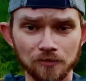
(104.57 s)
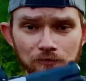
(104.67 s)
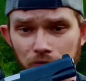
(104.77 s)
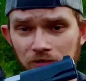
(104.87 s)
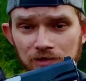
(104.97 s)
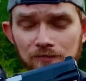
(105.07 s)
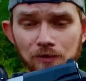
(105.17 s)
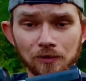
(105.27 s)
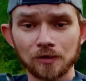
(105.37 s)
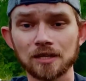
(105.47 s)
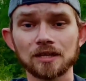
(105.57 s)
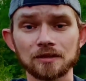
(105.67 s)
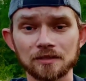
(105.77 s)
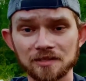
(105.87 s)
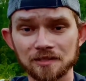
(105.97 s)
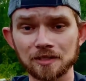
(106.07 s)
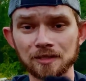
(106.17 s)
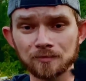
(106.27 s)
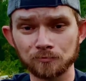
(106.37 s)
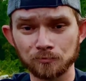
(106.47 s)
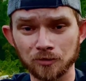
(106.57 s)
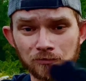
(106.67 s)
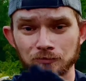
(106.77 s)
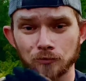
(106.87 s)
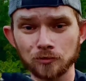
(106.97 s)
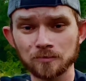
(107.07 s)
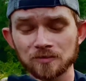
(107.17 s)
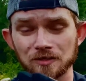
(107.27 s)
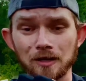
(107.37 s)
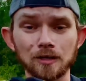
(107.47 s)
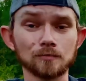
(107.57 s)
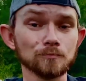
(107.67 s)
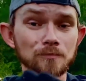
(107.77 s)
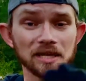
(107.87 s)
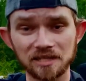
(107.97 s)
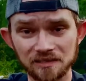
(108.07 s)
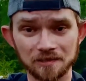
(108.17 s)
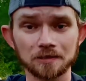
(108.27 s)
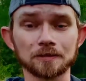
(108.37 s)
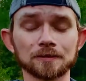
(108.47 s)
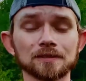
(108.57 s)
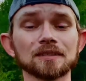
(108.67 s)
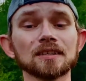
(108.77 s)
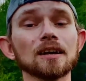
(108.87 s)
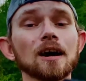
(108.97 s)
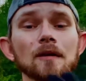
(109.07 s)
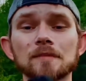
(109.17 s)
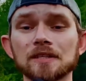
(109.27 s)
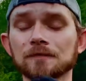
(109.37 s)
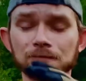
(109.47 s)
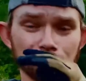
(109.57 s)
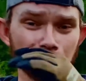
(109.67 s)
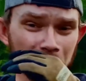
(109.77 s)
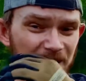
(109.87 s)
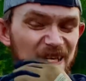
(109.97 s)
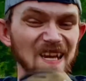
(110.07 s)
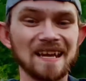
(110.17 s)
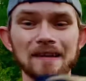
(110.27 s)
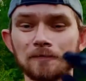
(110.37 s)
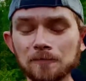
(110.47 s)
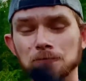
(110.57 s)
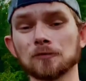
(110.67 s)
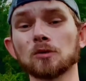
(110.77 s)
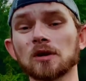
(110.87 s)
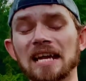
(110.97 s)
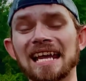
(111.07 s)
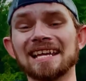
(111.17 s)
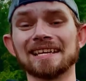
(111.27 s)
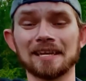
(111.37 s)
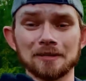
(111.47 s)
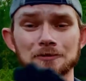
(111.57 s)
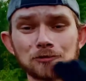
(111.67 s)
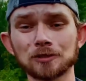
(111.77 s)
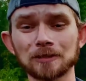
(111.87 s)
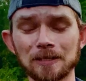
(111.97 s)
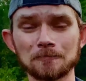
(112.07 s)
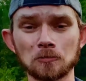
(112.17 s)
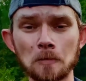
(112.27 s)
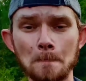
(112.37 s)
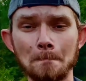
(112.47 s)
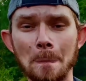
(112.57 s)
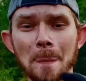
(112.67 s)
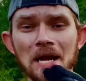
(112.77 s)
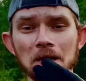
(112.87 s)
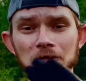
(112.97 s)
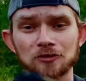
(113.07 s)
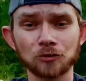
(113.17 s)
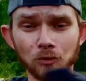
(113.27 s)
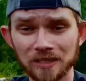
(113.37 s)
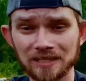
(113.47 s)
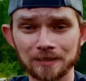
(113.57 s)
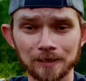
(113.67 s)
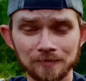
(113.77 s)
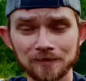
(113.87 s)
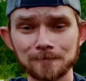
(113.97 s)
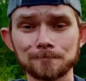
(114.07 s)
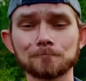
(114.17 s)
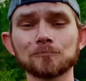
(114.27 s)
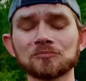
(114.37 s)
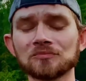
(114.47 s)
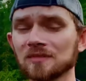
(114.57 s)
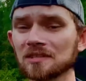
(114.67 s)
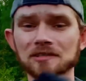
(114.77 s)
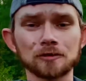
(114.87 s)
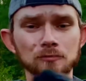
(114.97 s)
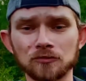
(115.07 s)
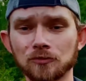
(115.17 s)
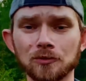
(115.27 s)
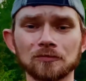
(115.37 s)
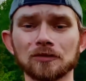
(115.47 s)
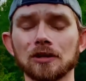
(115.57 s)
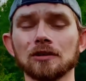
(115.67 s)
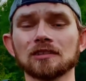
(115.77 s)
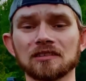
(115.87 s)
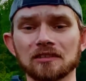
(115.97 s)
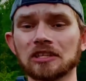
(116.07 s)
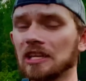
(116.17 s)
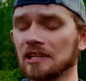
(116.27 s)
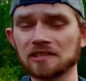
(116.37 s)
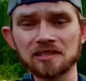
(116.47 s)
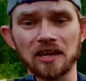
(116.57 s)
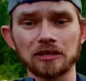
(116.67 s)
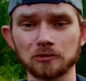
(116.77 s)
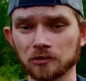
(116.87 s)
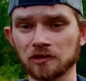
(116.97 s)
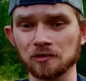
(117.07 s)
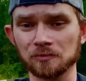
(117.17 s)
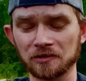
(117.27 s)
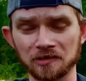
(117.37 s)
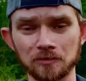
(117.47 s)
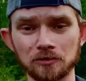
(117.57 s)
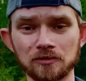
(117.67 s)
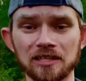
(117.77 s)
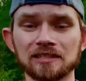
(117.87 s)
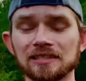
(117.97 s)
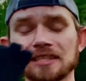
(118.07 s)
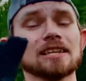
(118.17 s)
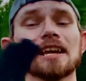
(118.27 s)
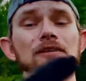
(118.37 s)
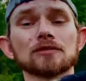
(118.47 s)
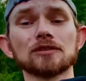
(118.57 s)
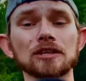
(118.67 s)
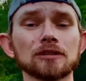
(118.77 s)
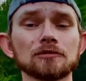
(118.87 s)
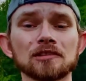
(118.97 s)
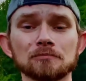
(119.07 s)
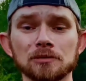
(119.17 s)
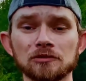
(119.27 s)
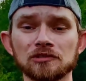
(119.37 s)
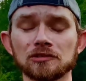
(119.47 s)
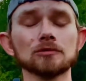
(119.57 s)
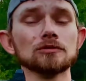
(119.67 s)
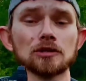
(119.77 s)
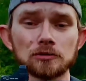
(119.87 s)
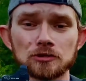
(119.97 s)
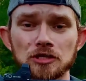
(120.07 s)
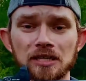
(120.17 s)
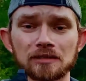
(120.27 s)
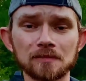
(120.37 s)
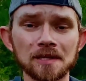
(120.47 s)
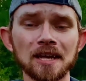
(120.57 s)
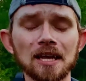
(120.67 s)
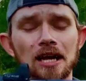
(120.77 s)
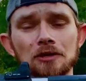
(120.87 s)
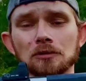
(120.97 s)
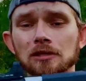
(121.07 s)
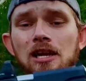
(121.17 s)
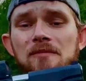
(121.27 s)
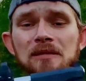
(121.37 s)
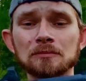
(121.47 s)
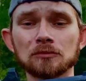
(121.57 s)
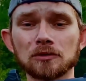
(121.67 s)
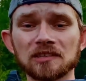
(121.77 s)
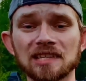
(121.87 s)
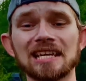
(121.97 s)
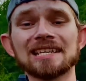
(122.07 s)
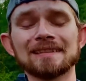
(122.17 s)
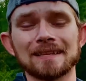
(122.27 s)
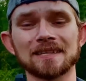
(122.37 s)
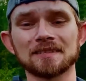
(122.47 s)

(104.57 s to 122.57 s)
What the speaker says: First of all, this thing performed amazing. I mean, for an entry level 2011, this thing performed flawlessly. It cycled super smooth. It did everything it was supposed to, no jams. I know a lot of people were saying that